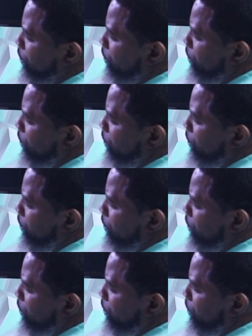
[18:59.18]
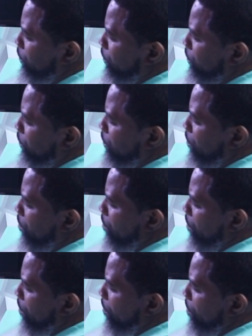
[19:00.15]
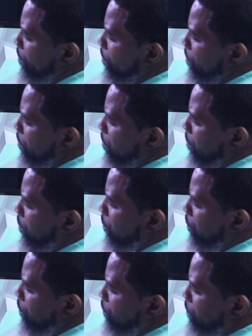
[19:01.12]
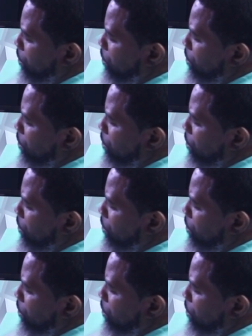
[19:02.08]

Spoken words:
The person shown says nothing.